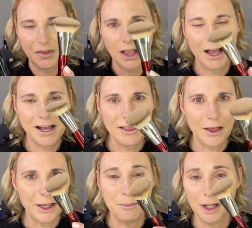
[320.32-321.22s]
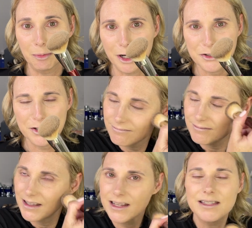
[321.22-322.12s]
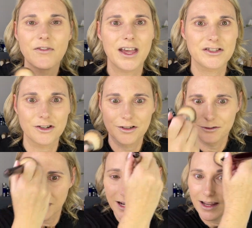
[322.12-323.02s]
I like a big brush. It's faster, right?